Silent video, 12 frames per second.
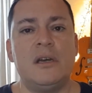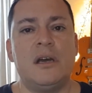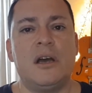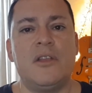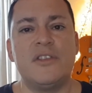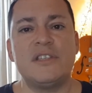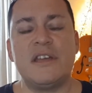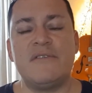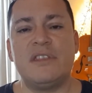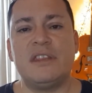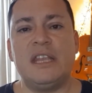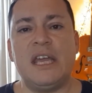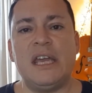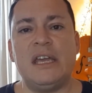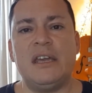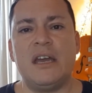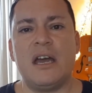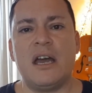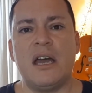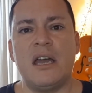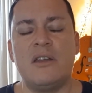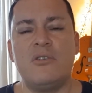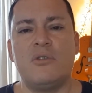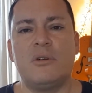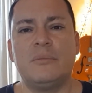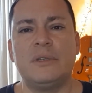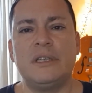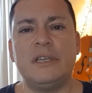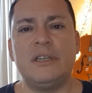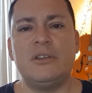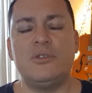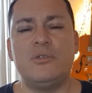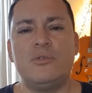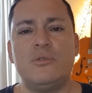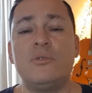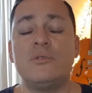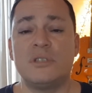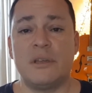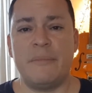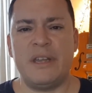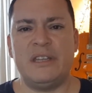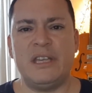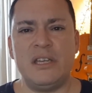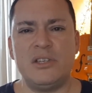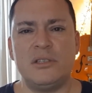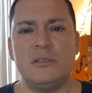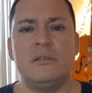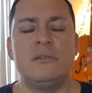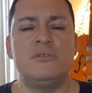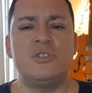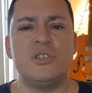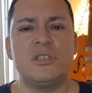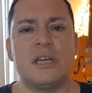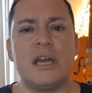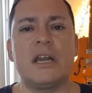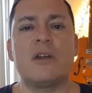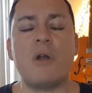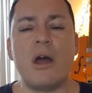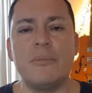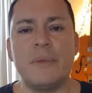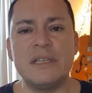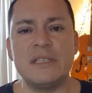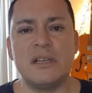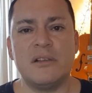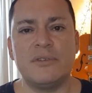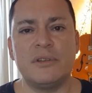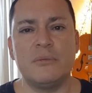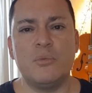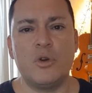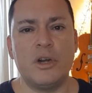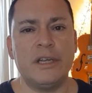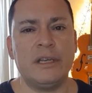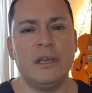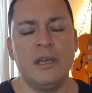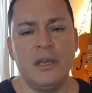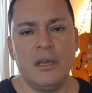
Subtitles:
On the seventh day, I normally do some meditation just to kind of ground myself in the morning